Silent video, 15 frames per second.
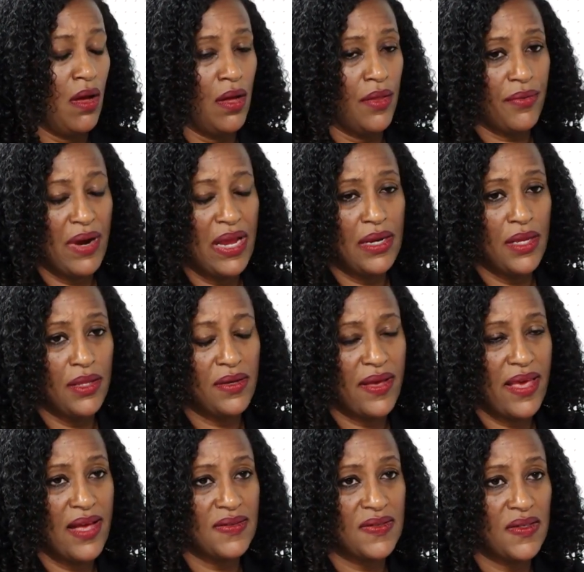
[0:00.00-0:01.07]
threatening to
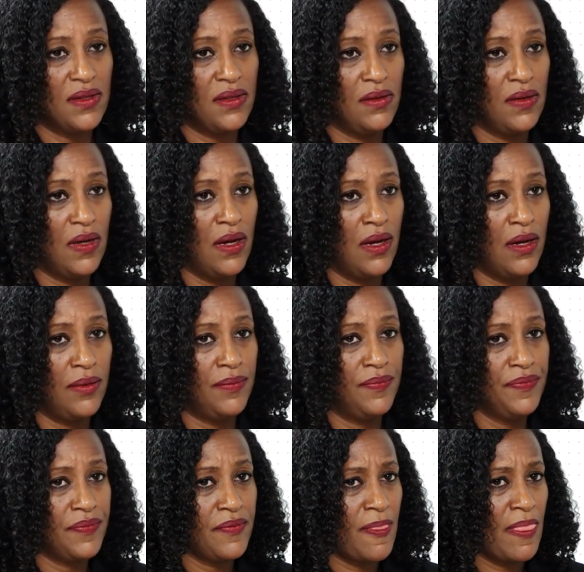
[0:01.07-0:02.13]
cancel
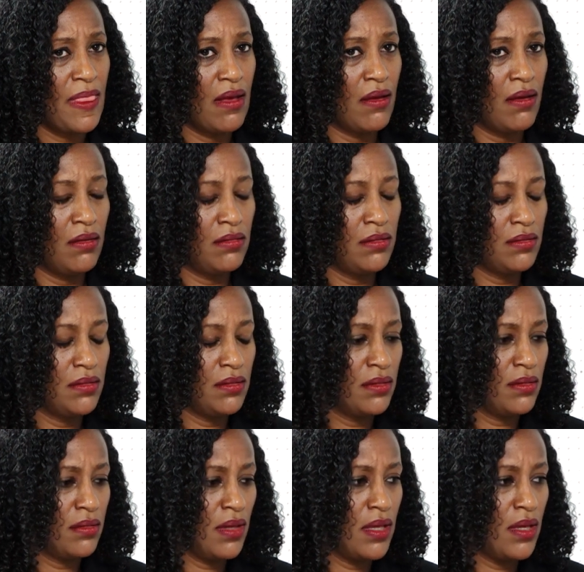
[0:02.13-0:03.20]

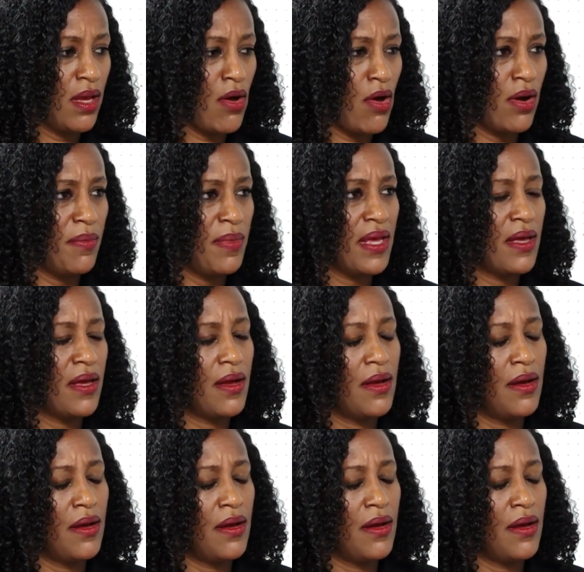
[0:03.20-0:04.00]
economic